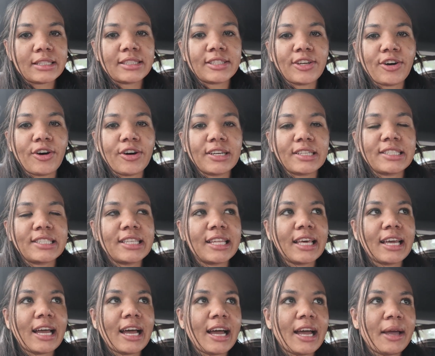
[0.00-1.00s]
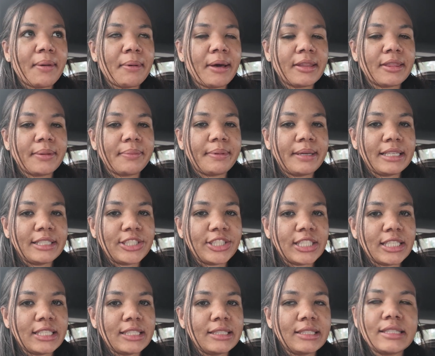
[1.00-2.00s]
talked to the guy about the
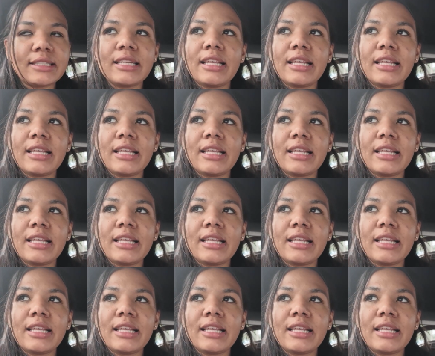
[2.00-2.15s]
peaches,